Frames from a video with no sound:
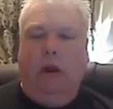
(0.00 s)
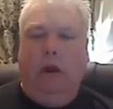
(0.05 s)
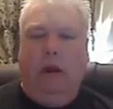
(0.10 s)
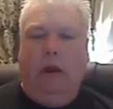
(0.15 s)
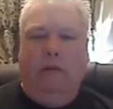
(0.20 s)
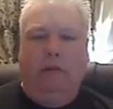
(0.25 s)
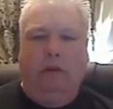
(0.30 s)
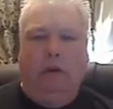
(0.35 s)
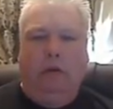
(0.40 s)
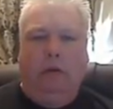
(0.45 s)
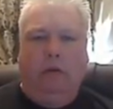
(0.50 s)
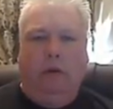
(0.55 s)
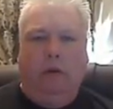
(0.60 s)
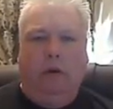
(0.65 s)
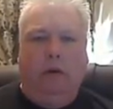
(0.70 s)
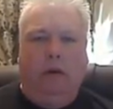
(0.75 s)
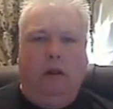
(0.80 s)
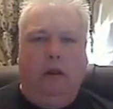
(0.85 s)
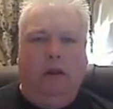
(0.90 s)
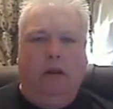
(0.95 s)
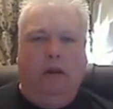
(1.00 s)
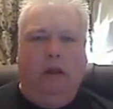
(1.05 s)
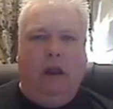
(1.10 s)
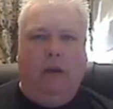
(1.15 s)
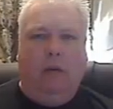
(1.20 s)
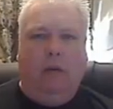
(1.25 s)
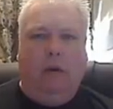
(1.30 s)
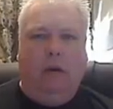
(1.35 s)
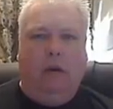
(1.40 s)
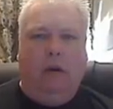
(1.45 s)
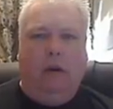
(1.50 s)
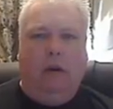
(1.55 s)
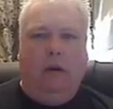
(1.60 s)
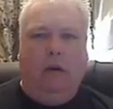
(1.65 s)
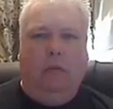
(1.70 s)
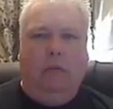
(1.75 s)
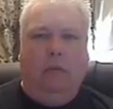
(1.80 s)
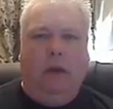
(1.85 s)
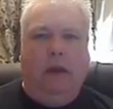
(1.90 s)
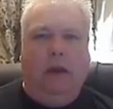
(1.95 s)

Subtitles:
group would have children, that they would